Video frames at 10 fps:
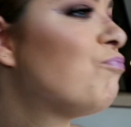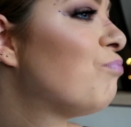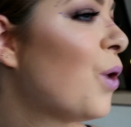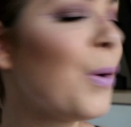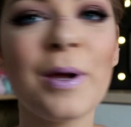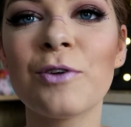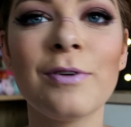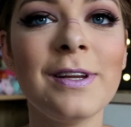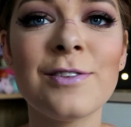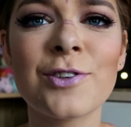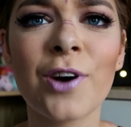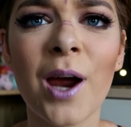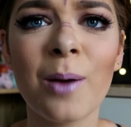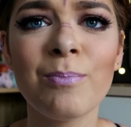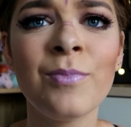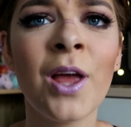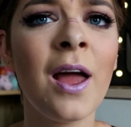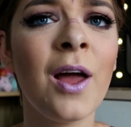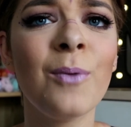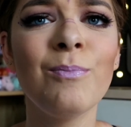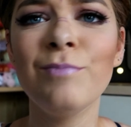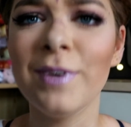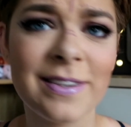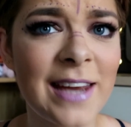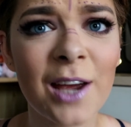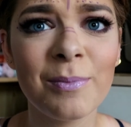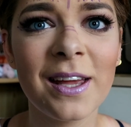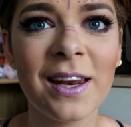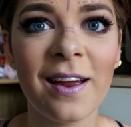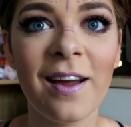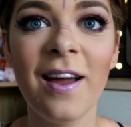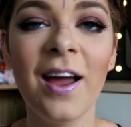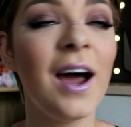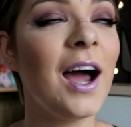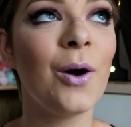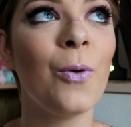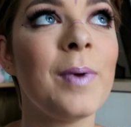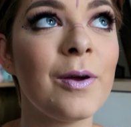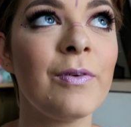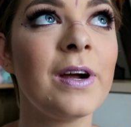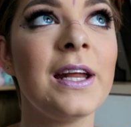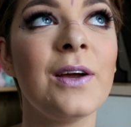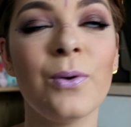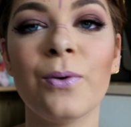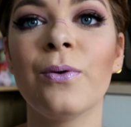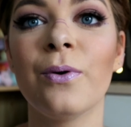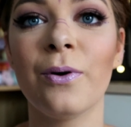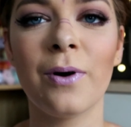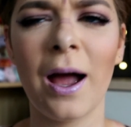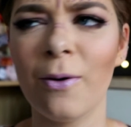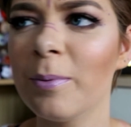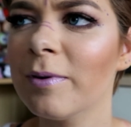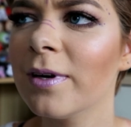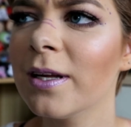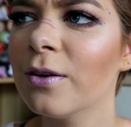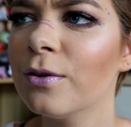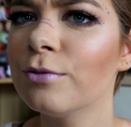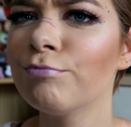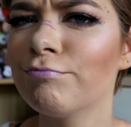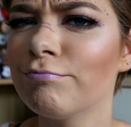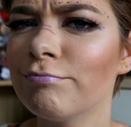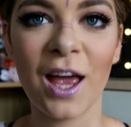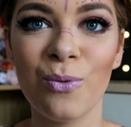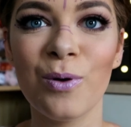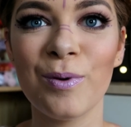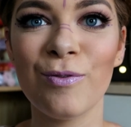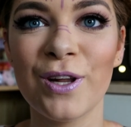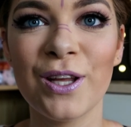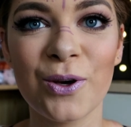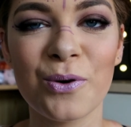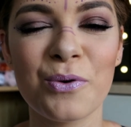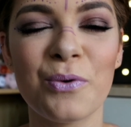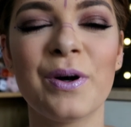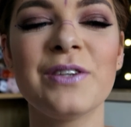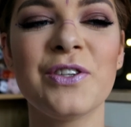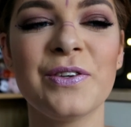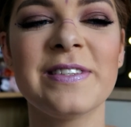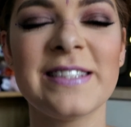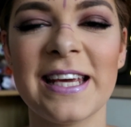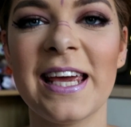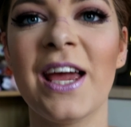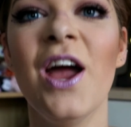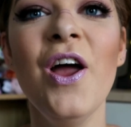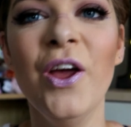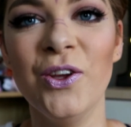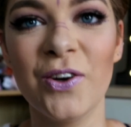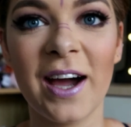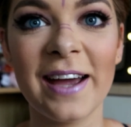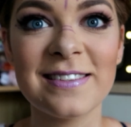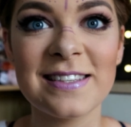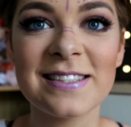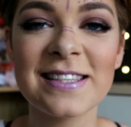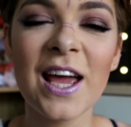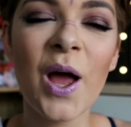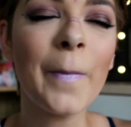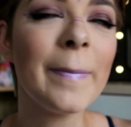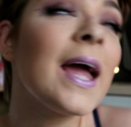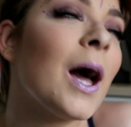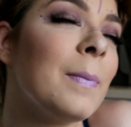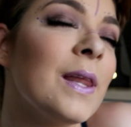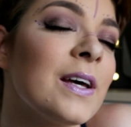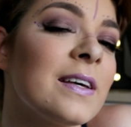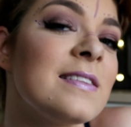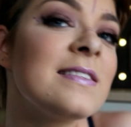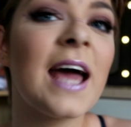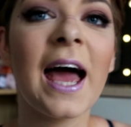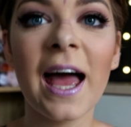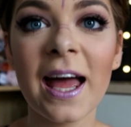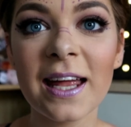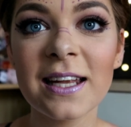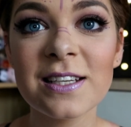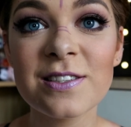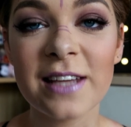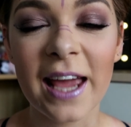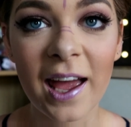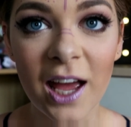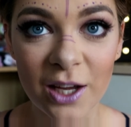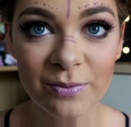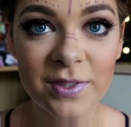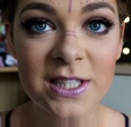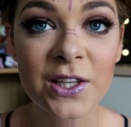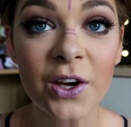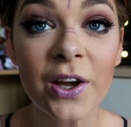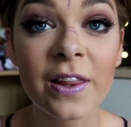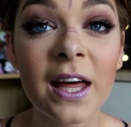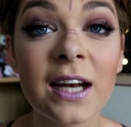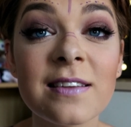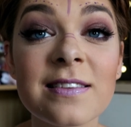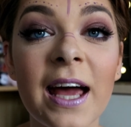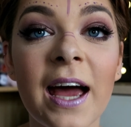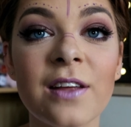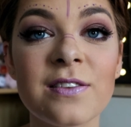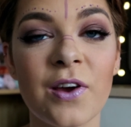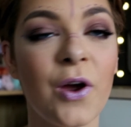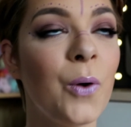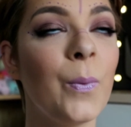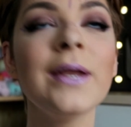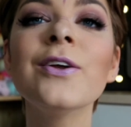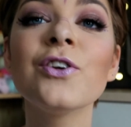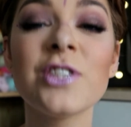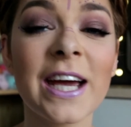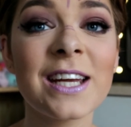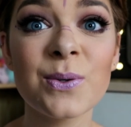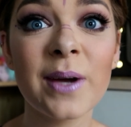put a picture on Instagram tag me in it I will be really cool or I will be really cool it will be really cool to see your guys' makeup looks and yeah so that is that so when you're not chatting to a